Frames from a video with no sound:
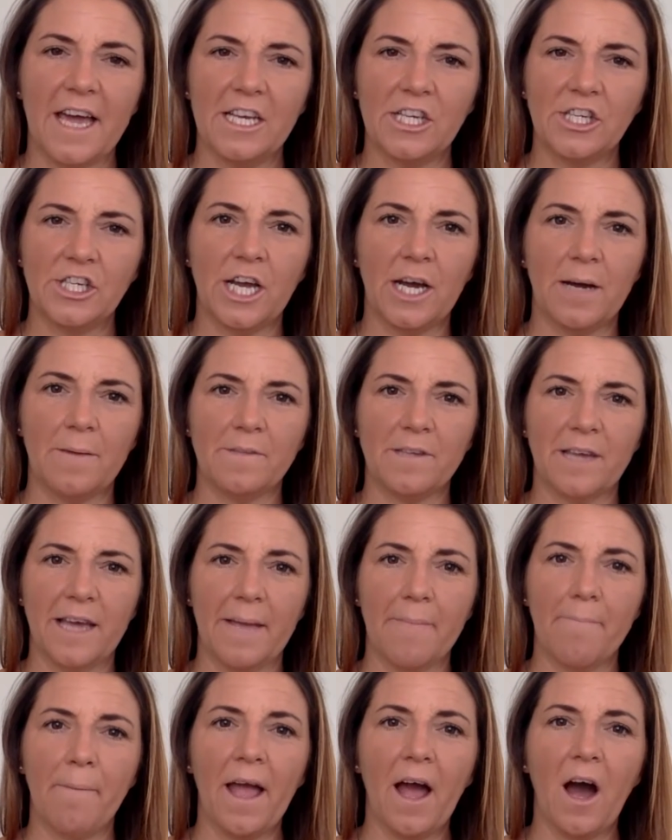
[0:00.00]
energy
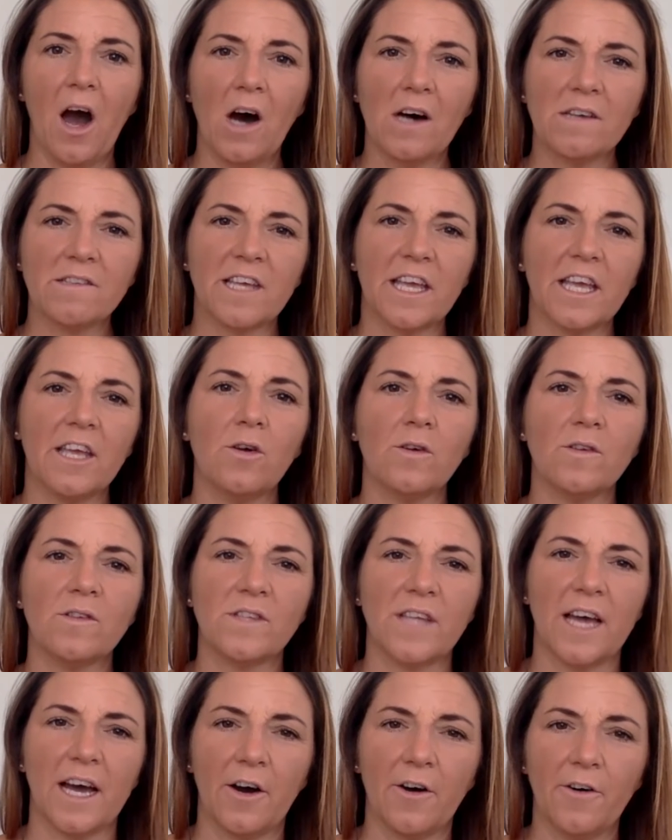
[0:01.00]
update by asking
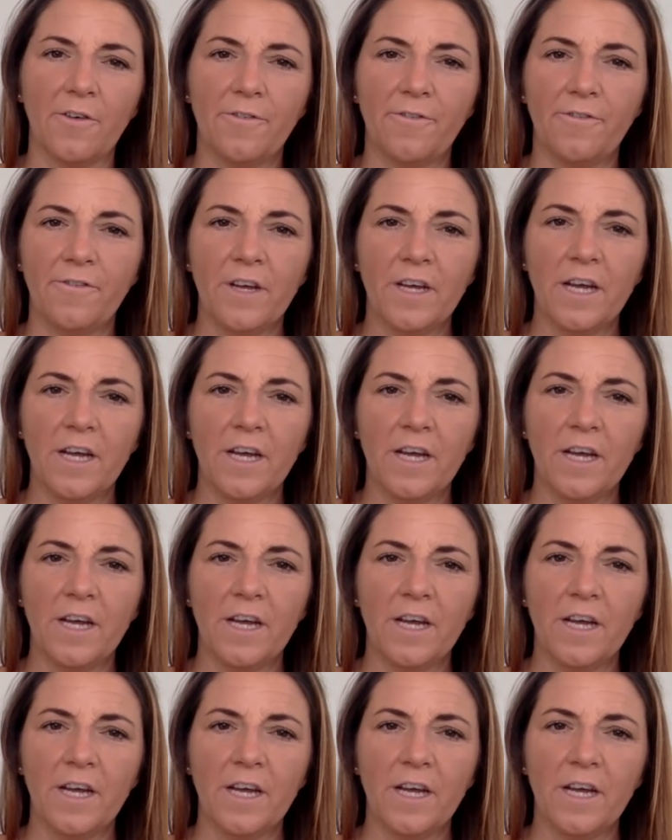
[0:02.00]
yourself,